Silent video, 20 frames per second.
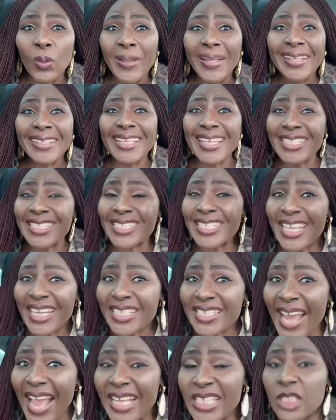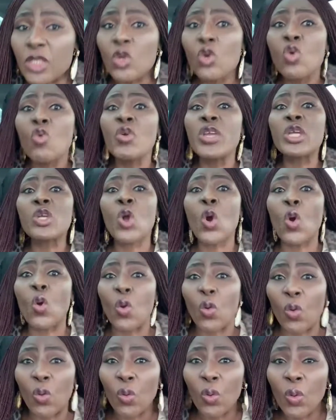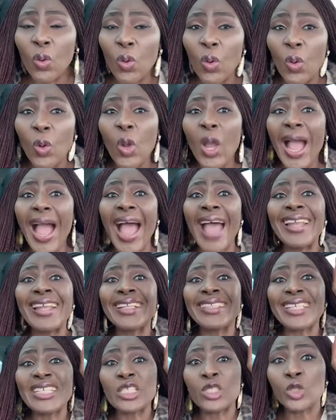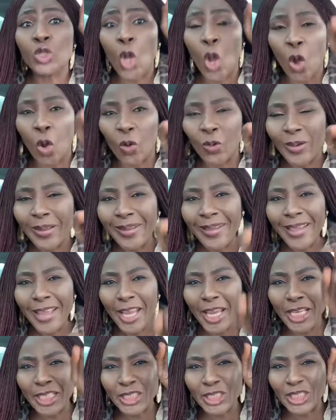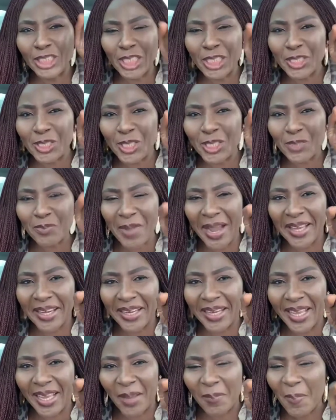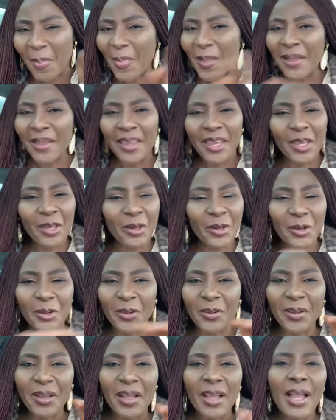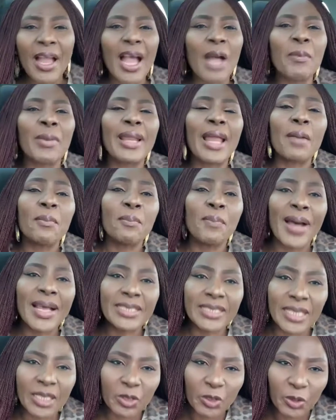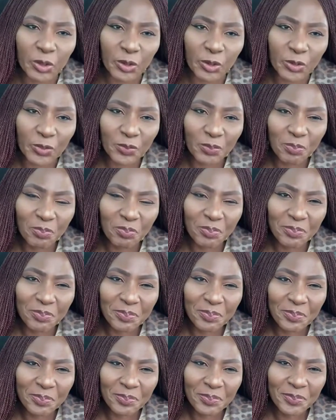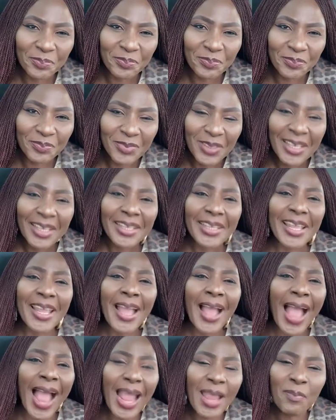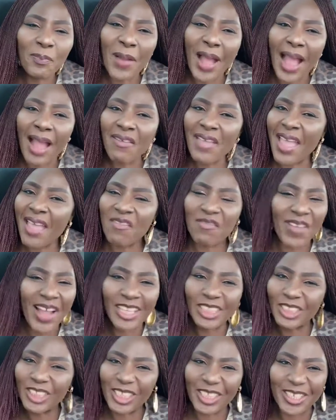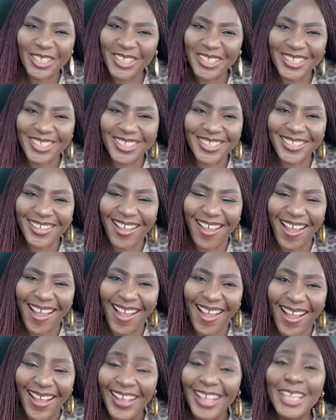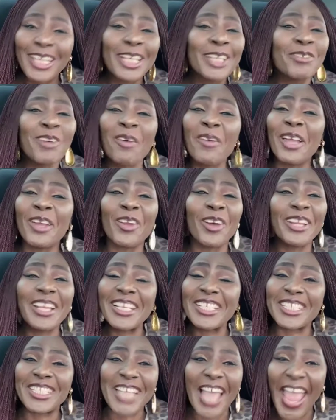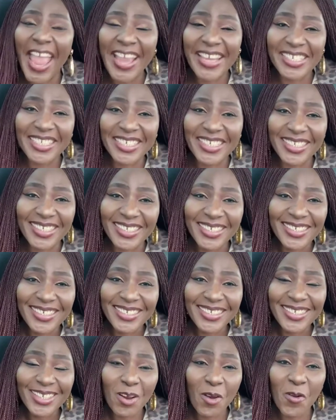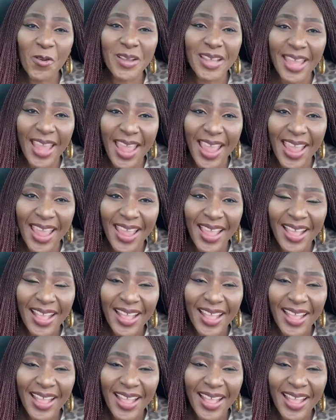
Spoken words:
The sickness will go. And it is done in Jesus' mighty name. You know, I'm an ambassador. The hyper evangelist. The one we know they send. Okay,